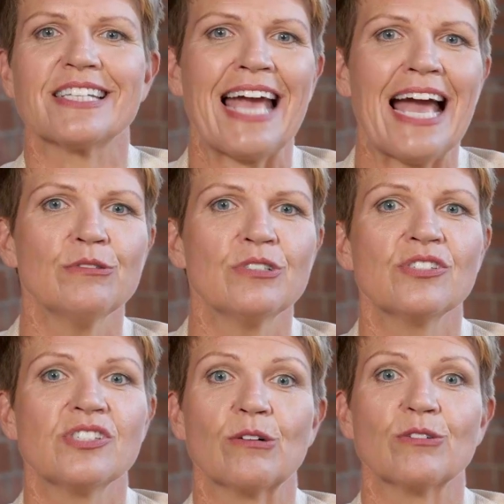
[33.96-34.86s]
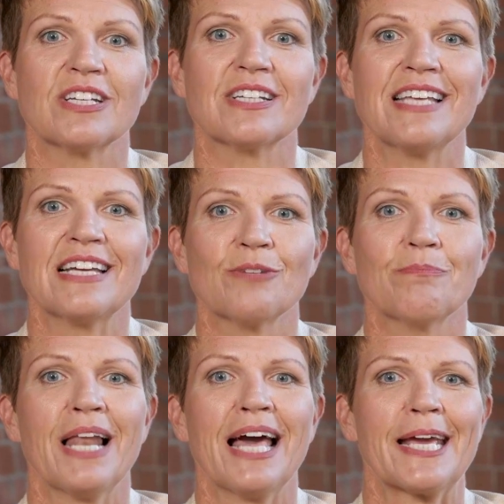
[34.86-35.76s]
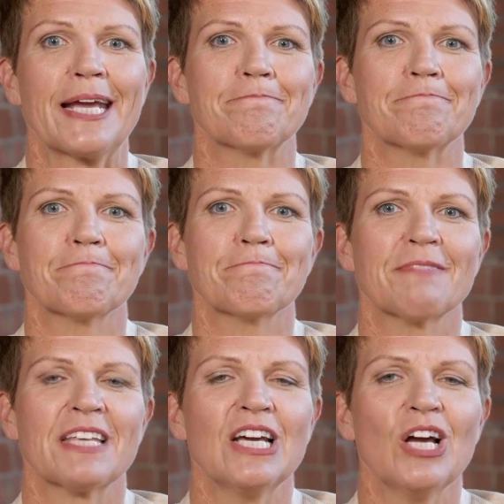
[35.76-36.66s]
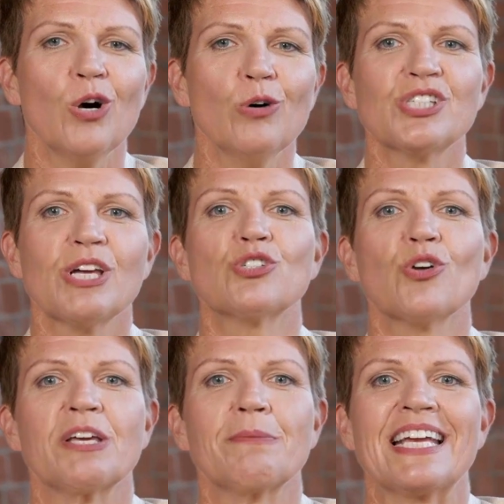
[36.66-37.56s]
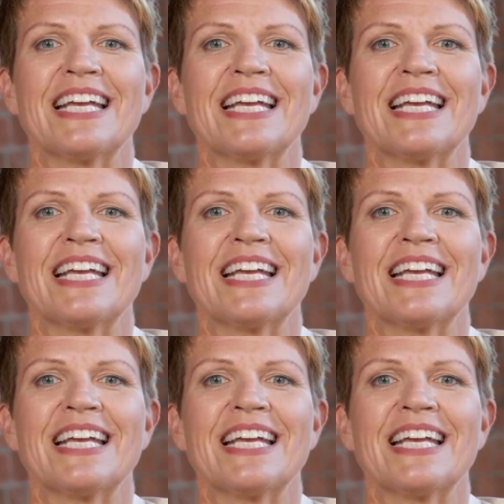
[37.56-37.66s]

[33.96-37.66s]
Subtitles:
accountancy or succession planning. Also joining me